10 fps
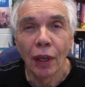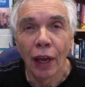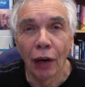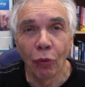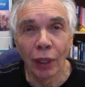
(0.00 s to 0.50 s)

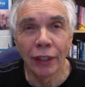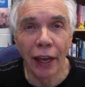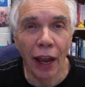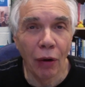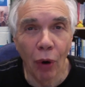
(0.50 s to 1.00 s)
And one
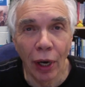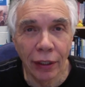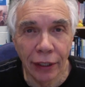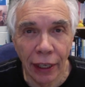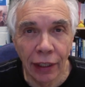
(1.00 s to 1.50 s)
day I
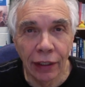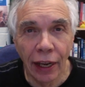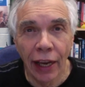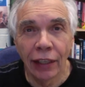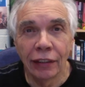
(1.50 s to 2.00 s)
walked in,
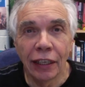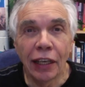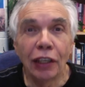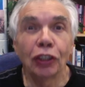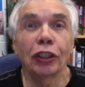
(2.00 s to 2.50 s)
and
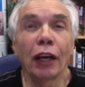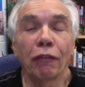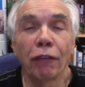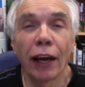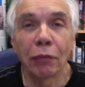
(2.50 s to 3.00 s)
the
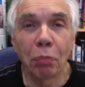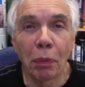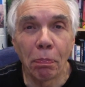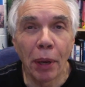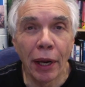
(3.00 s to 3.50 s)
chef had
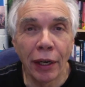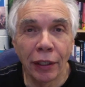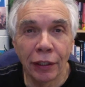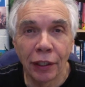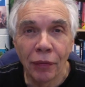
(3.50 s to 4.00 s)

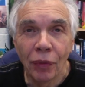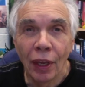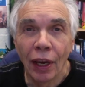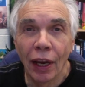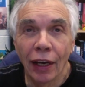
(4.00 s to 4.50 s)
prepared
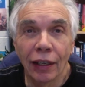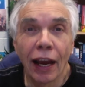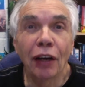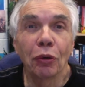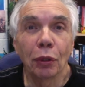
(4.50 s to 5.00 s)

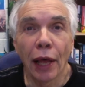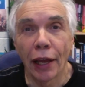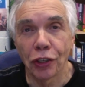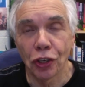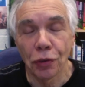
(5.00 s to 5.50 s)
a
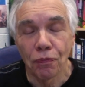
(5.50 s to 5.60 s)
goulash.